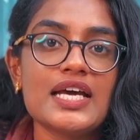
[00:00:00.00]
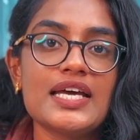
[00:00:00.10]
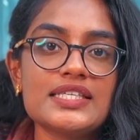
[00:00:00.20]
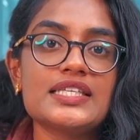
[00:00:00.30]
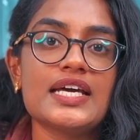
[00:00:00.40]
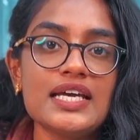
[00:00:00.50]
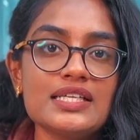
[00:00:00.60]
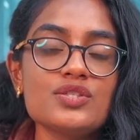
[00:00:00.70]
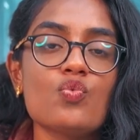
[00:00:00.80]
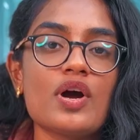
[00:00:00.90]
is the
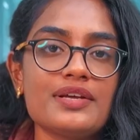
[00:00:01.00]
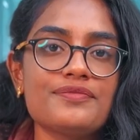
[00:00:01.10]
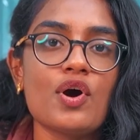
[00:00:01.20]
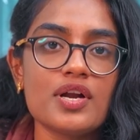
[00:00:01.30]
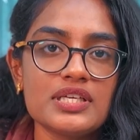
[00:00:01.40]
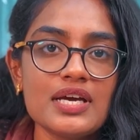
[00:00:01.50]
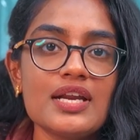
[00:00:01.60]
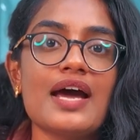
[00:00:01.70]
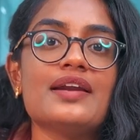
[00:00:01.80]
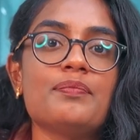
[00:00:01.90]
hint what you've got here,
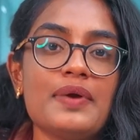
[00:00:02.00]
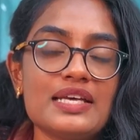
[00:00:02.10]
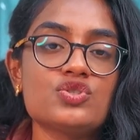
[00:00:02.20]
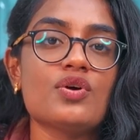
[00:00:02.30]
and based